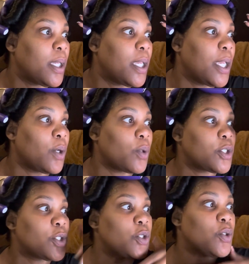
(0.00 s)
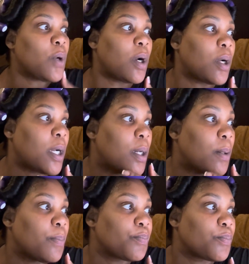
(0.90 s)
in order to do our
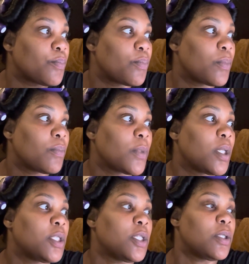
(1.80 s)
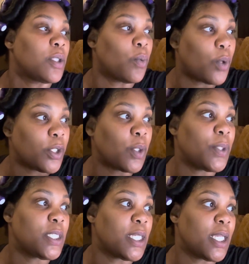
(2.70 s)
the work that we
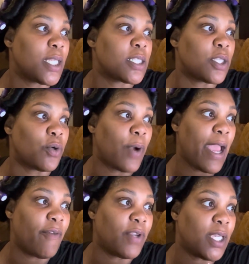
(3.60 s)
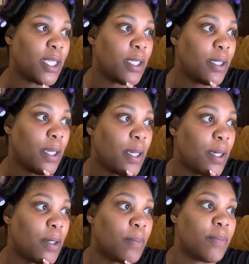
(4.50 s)
did against the gravity
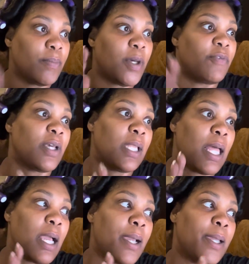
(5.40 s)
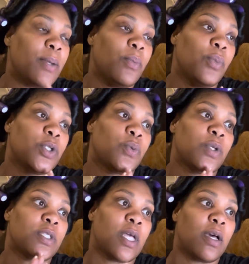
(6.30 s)
of the climb, which
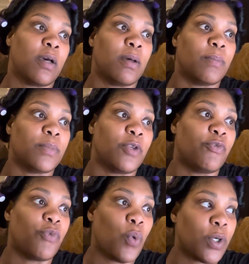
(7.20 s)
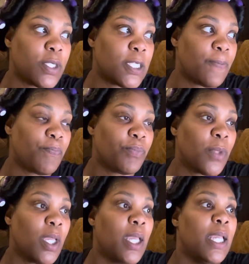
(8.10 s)
was the force,
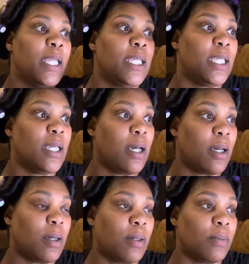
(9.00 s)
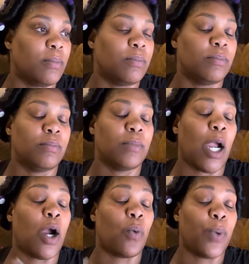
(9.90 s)

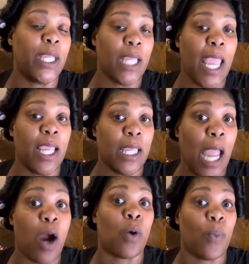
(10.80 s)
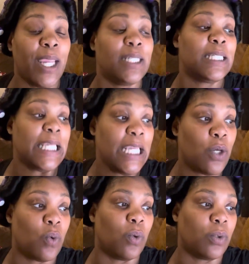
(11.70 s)
our weight
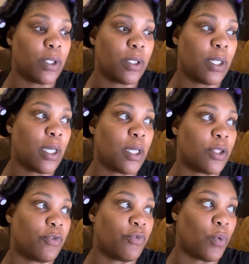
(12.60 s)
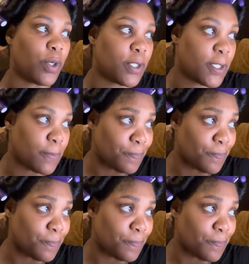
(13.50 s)
equaled the force.